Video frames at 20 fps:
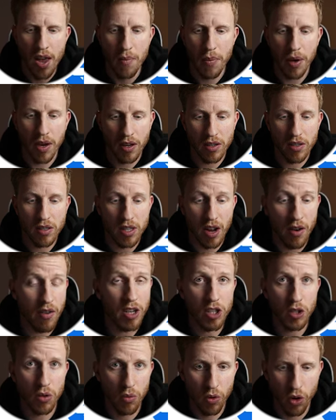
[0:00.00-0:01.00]
because there
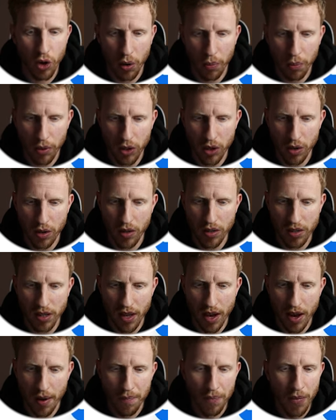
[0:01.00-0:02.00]
is some good opportunity
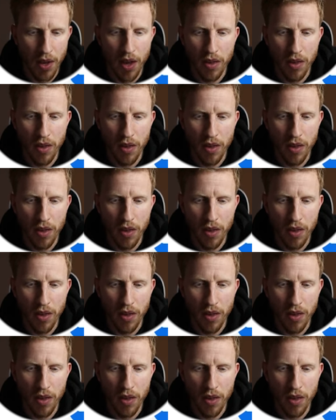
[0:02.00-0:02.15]
there.